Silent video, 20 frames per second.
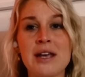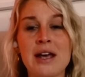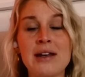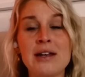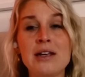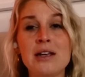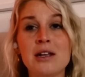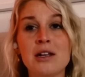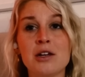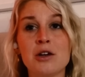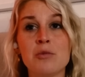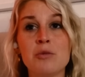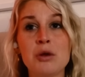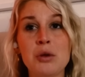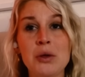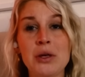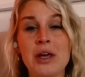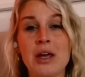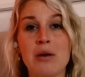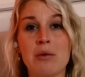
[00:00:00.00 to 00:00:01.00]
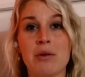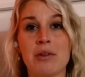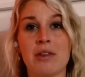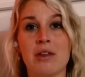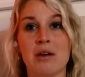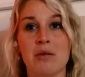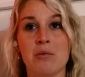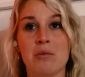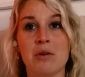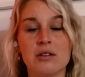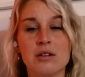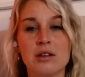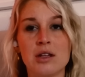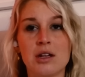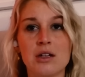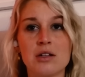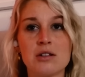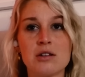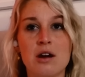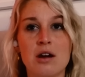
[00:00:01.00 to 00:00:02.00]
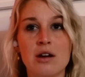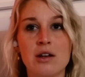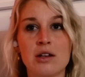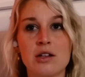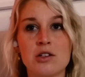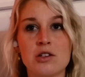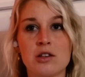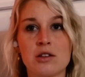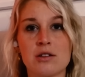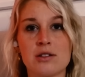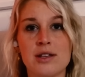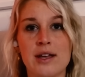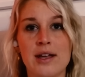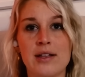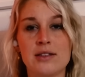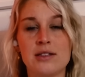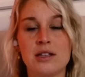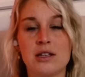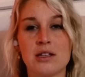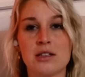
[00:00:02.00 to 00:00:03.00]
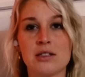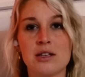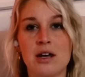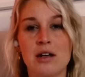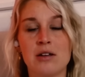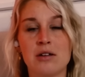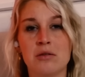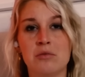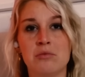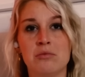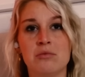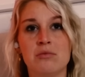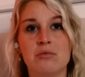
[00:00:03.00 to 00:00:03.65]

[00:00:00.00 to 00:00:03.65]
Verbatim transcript: Danny can communicate with him. They can talk in each other's heads. You can tell him.